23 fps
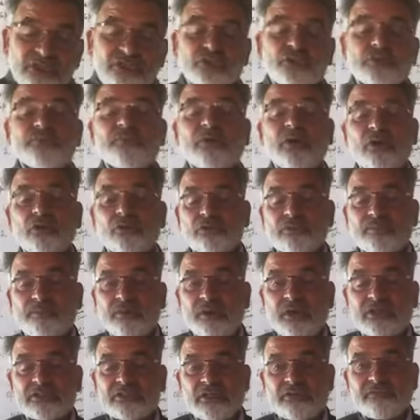should follow the
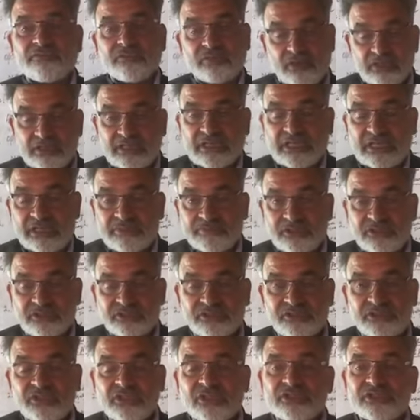path of non-alignment.
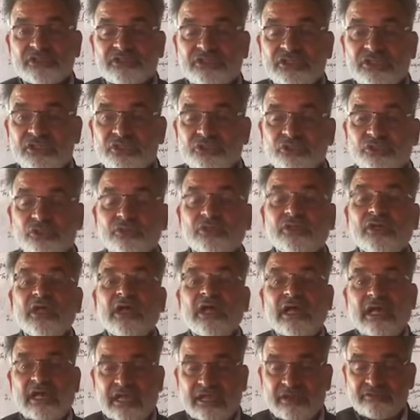They should
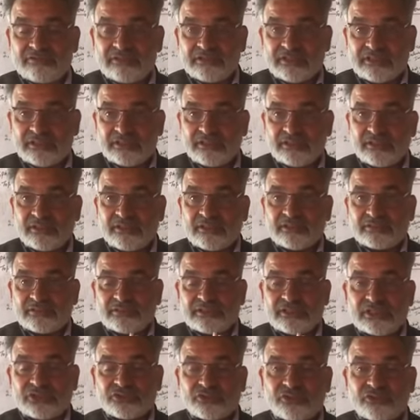have their
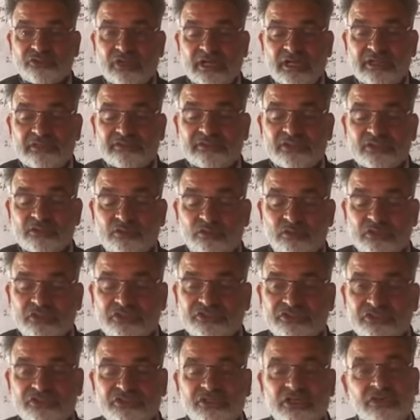
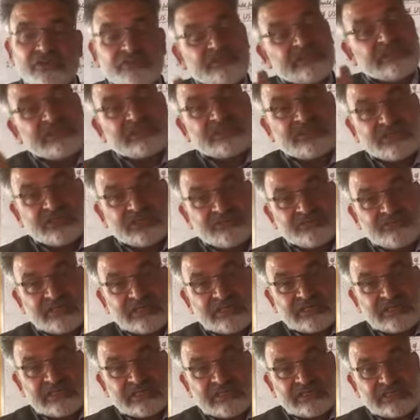coalitions with the third world
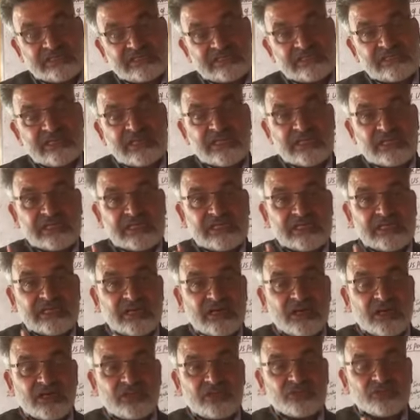countries in
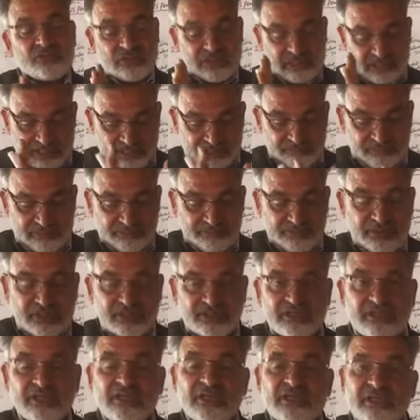order to have a
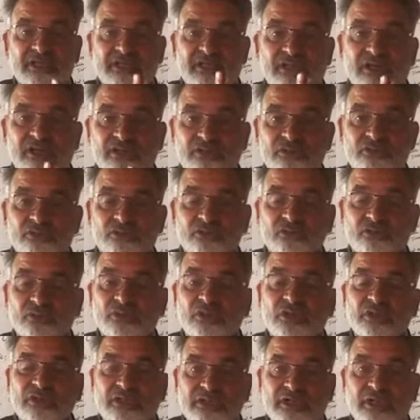front, in order to
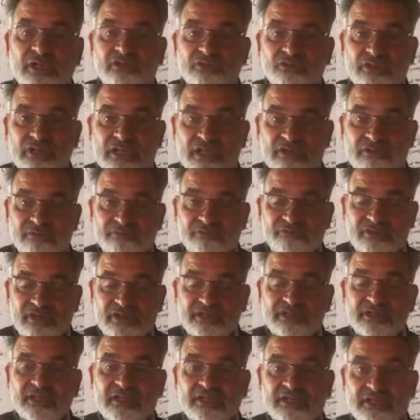have
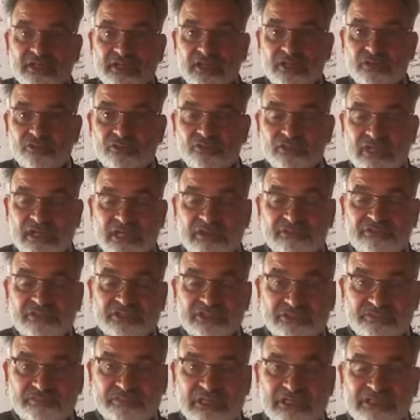
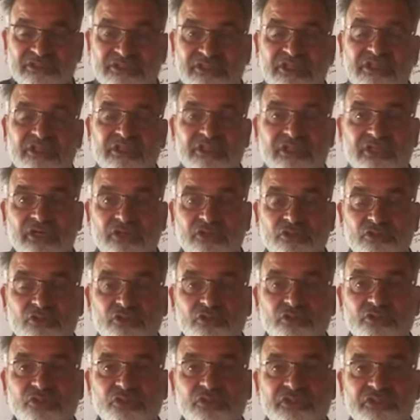its might, in order to
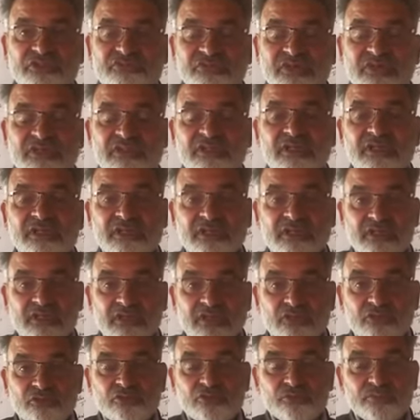show its worth, in
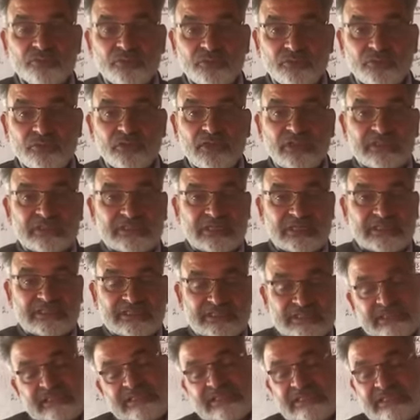order to prove that
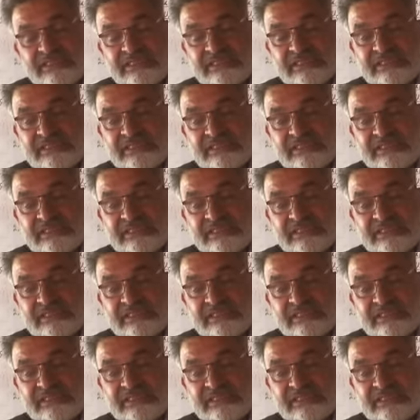it